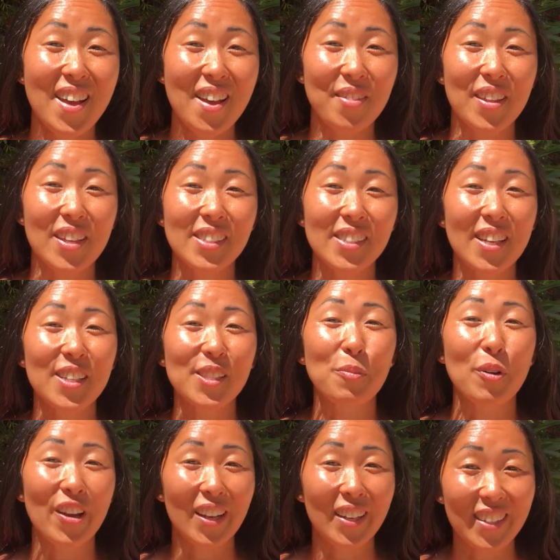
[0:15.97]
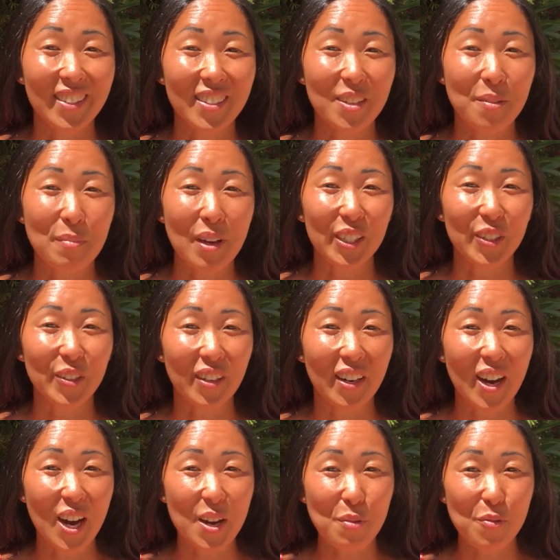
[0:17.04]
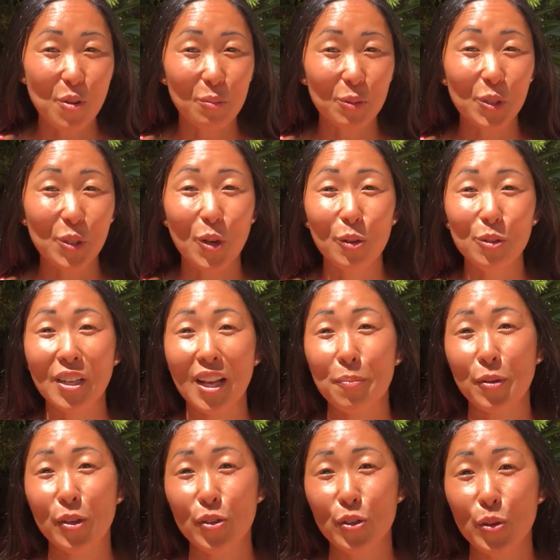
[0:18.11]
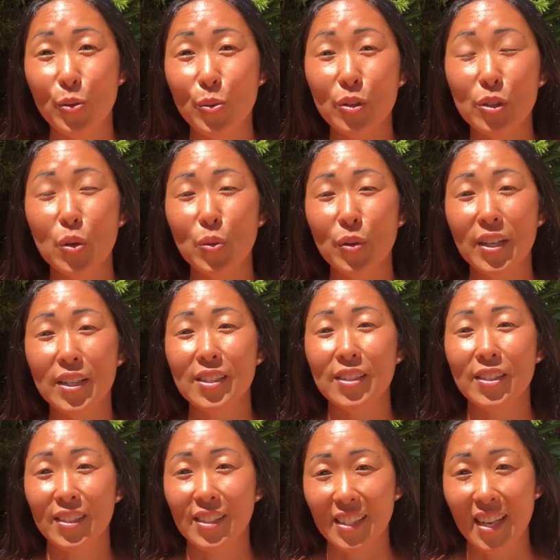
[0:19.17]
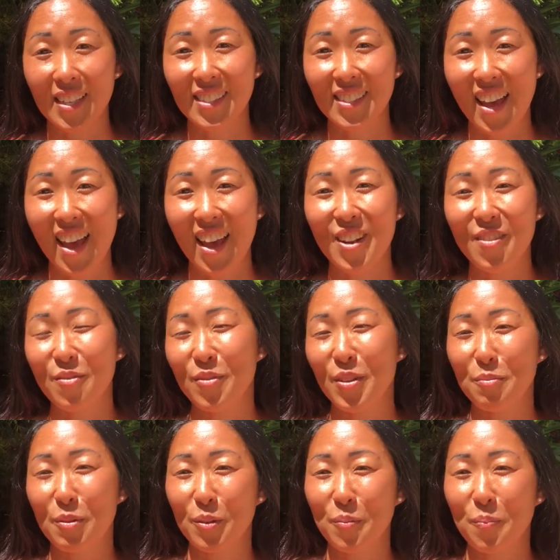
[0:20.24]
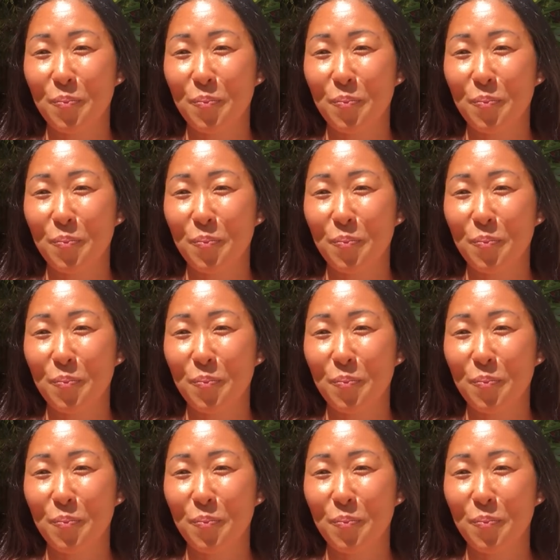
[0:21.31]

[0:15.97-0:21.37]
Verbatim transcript: This is Maria Linden, mentor and high performance coach, helping you to reach success and fulfillment.